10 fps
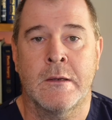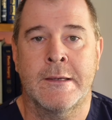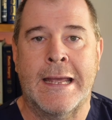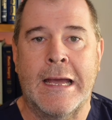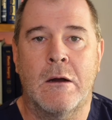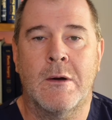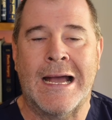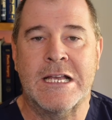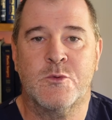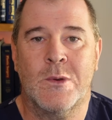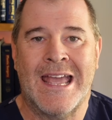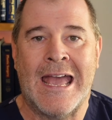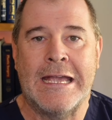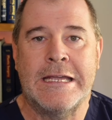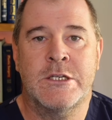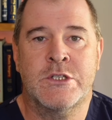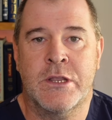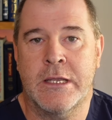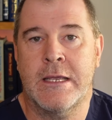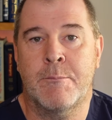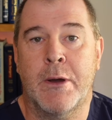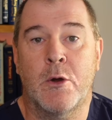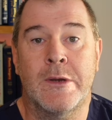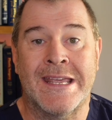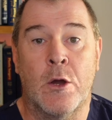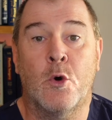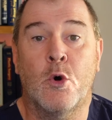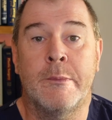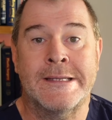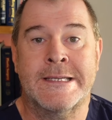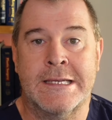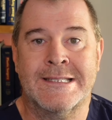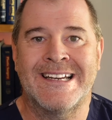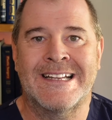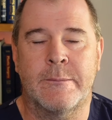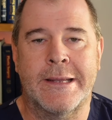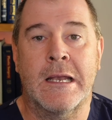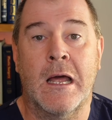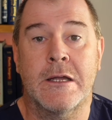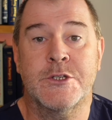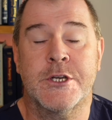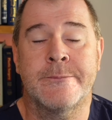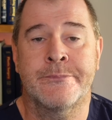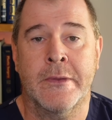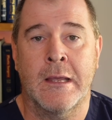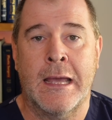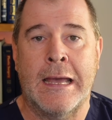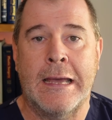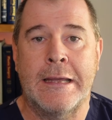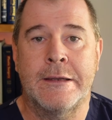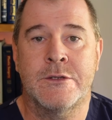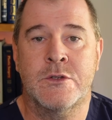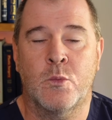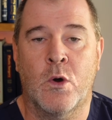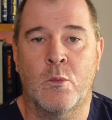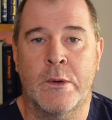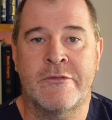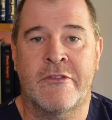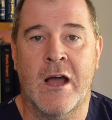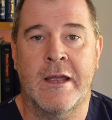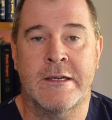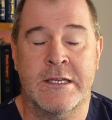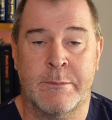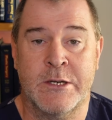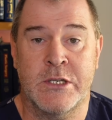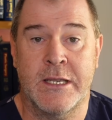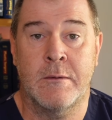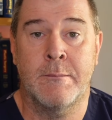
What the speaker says: Now, as we age, the bony orbit gets a little bit larger, and what we find, especially in